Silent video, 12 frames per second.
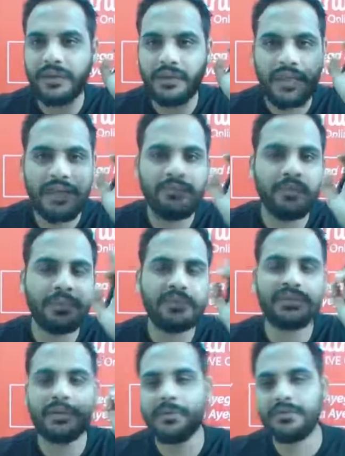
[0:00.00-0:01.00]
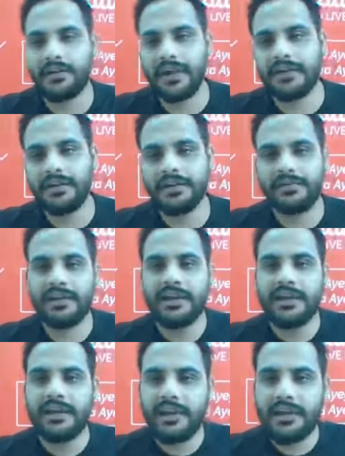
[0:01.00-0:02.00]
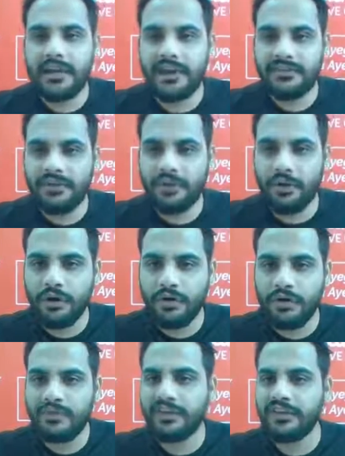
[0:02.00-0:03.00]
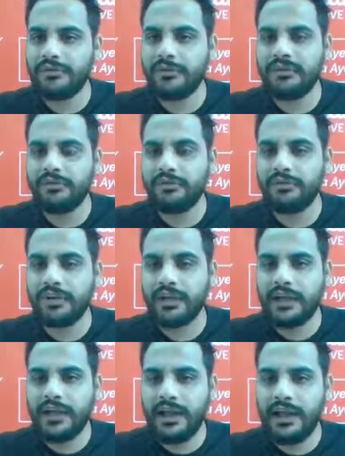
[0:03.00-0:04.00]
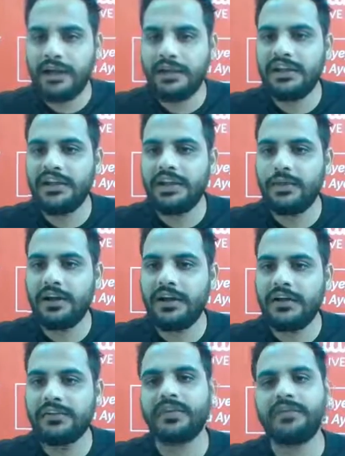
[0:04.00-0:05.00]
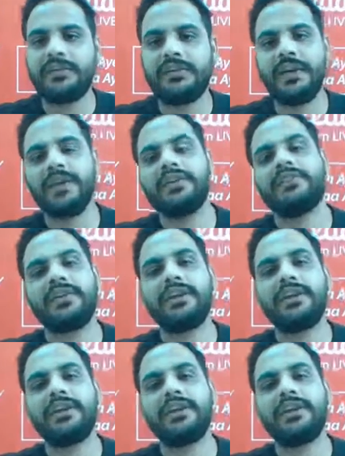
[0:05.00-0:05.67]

then from the chapter triangles, ASA congruence has been removed and inequalities of the triangles.